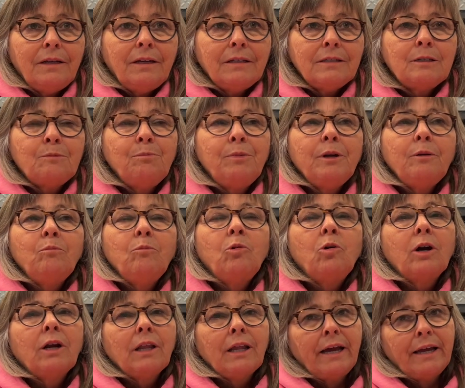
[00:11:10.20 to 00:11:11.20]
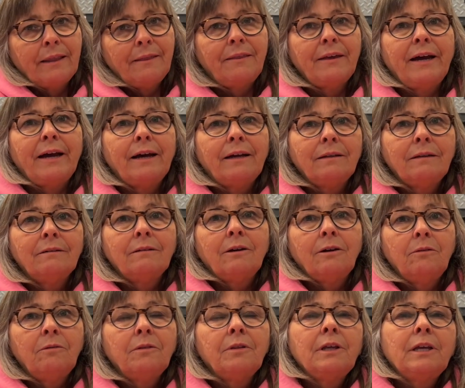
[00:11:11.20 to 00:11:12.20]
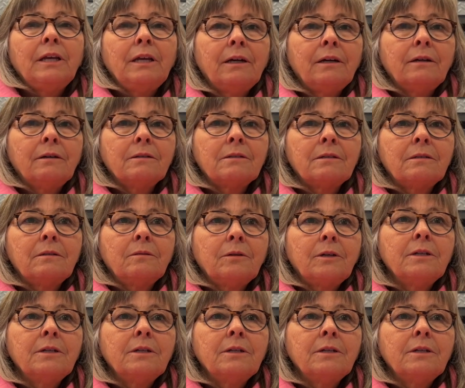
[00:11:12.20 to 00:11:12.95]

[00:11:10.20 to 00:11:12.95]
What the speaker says: It's been more like that over the years.